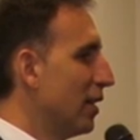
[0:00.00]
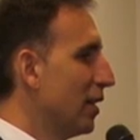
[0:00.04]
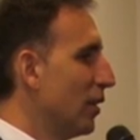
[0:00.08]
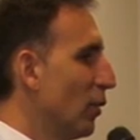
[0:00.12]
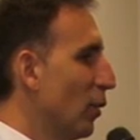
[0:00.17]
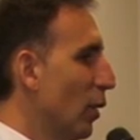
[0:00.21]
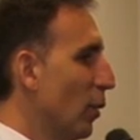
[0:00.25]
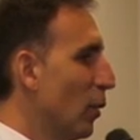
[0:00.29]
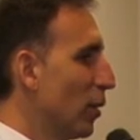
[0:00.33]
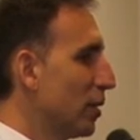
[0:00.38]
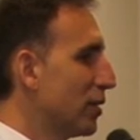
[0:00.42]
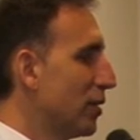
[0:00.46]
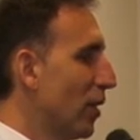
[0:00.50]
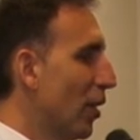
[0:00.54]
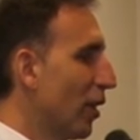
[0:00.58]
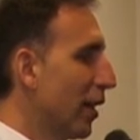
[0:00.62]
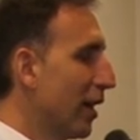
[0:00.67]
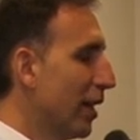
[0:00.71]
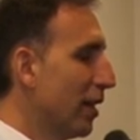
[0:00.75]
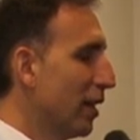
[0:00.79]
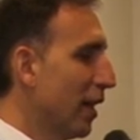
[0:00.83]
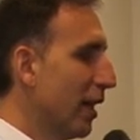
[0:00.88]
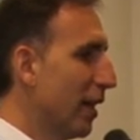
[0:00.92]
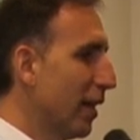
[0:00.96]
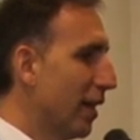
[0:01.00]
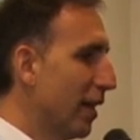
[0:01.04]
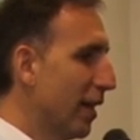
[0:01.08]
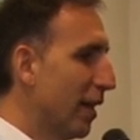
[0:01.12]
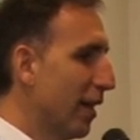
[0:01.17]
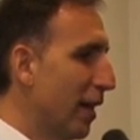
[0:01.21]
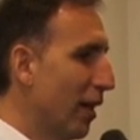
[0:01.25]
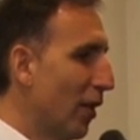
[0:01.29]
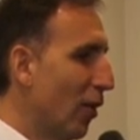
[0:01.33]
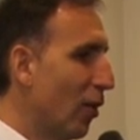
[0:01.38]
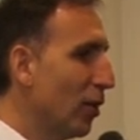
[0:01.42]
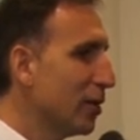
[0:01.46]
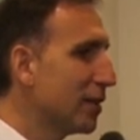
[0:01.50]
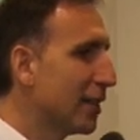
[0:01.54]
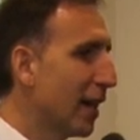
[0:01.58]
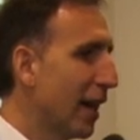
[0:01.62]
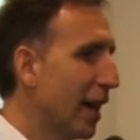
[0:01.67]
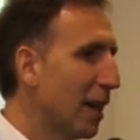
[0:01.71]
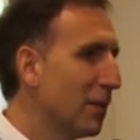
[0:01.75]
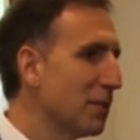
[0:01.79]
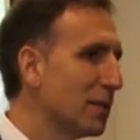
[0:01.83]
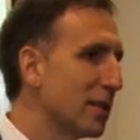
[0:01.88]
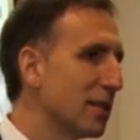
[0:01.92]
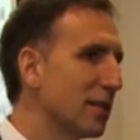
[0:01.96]
We were talking all
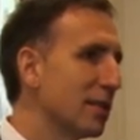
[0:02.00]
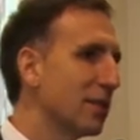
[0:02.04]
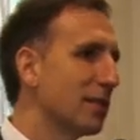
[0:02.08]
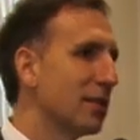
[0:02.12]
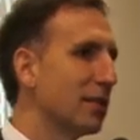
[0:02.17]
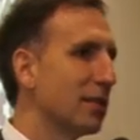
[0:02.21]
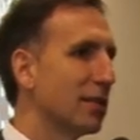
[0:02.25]
times,